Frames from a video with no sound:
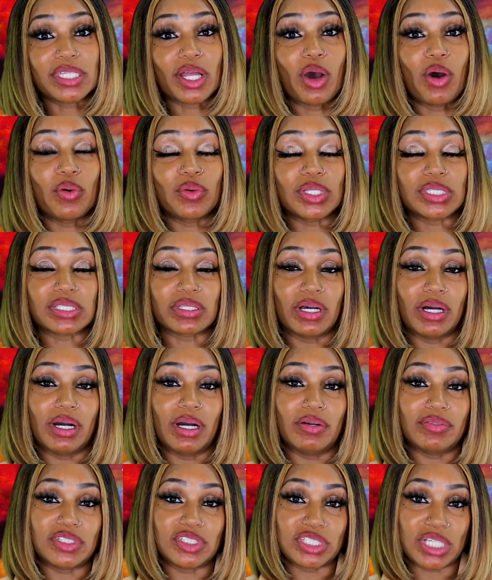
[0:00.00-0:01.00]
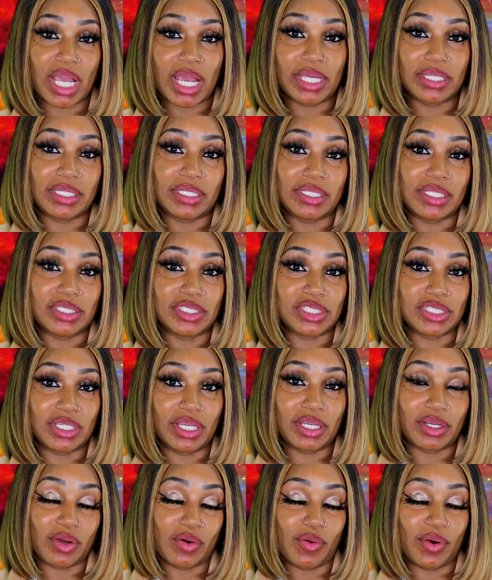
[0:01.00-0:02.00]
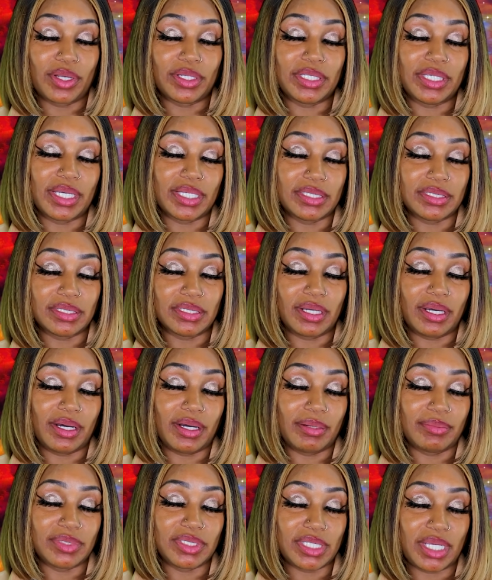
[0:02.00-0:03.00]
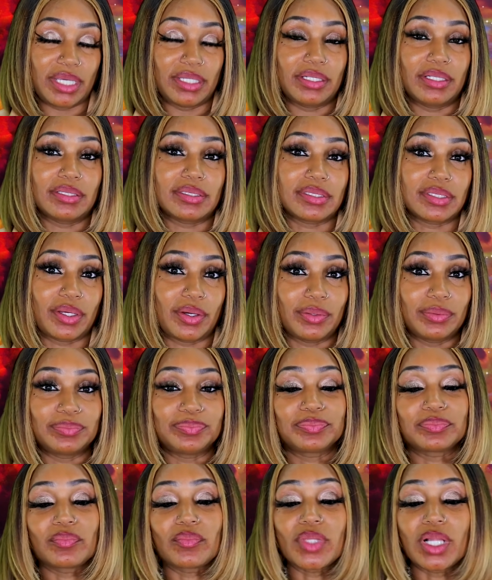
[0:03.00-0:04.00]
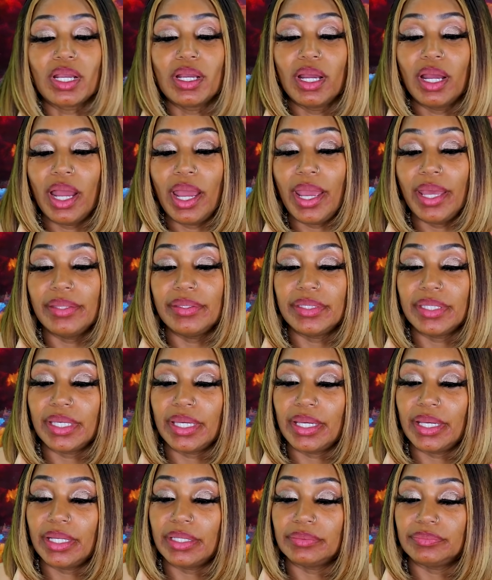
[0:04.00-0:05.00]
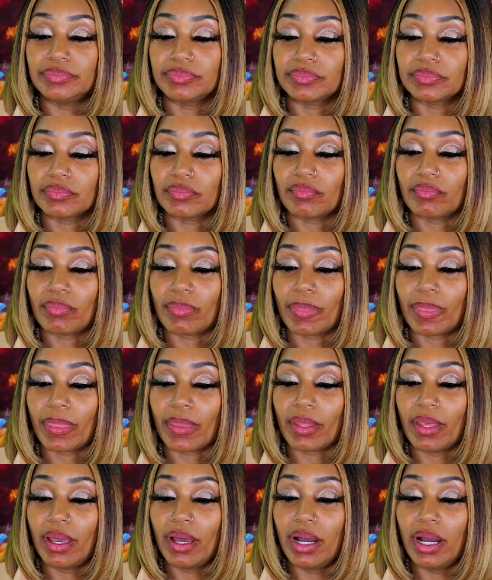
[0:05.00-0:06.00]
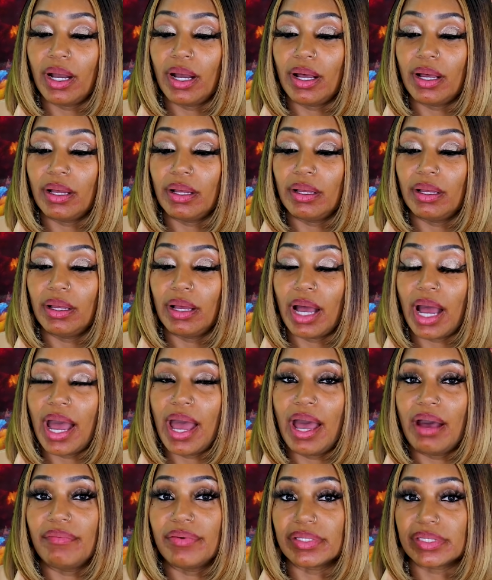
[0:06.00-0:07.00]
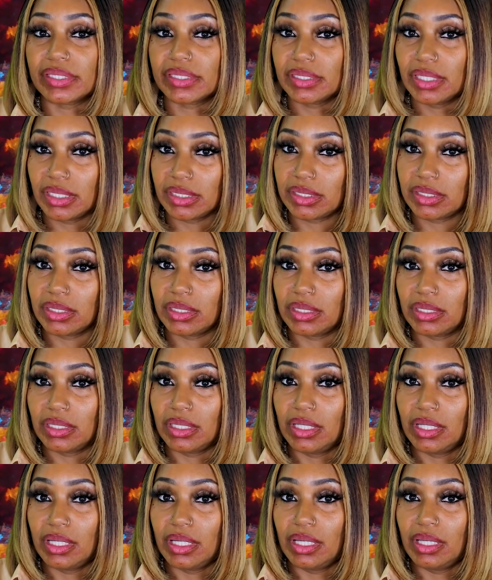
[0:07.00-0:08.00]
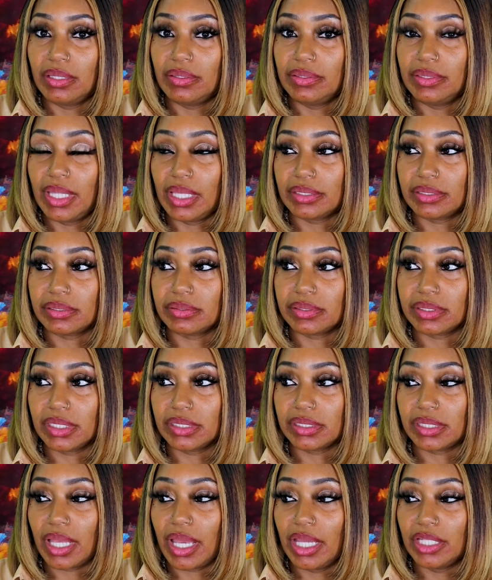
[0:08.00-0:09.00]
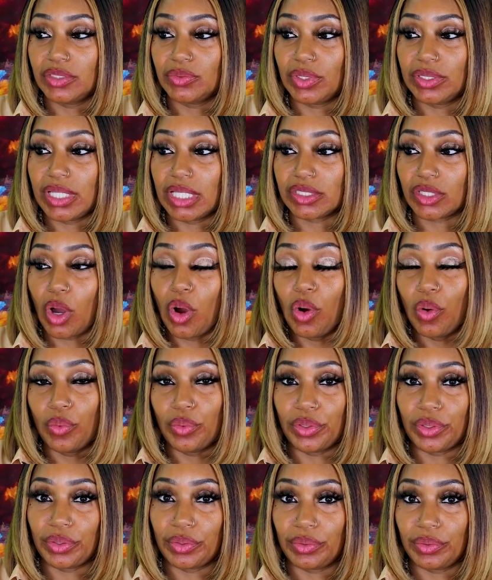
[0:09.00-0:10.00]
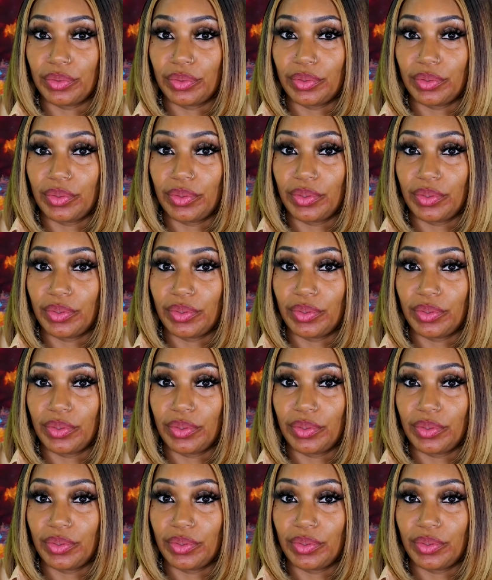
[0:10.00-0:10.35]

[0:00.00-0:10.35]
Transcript: the oldest of Shannon and Courtney and Jada. So, and then I have a sister, that's sister Adrian, that's older